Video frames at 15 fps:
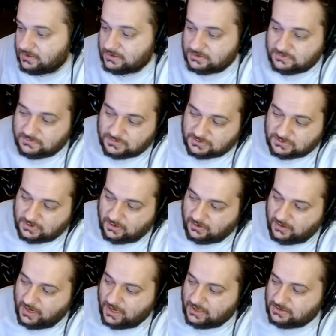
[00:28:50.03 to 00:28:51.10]
customers
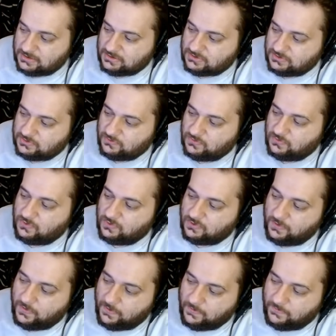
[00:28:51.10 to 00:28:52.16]
are asked to
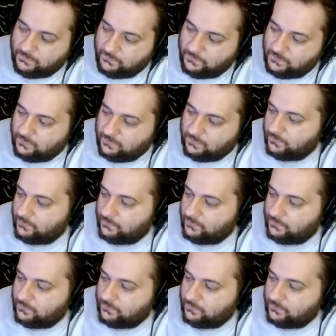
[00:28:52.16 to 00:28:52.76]
order their food